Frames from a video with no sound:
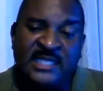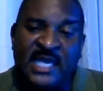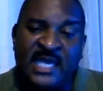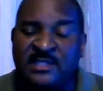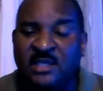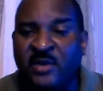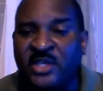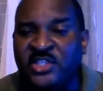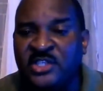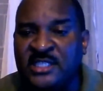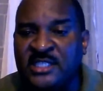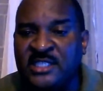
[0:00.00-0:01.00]
to answer
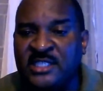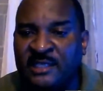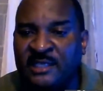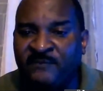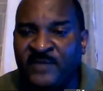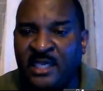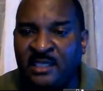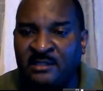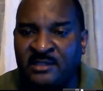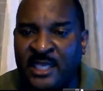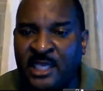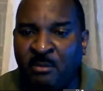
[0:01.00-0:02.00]
questions
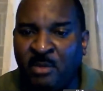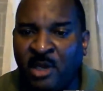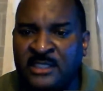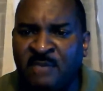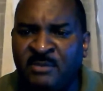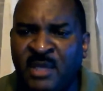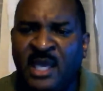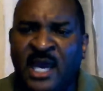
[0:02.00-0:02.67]
that are brought up.